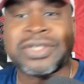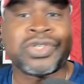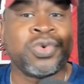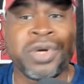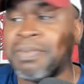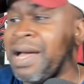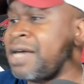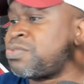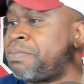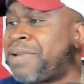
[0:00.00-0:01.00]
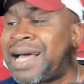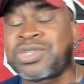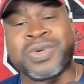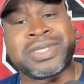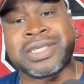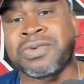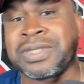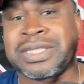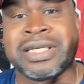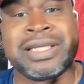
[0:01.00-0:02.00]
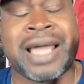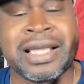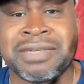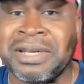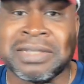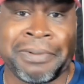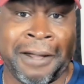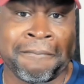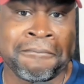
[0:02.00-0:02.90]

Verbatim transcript: two rebounds, one block, two assists, and one steal and 19 minutes to play.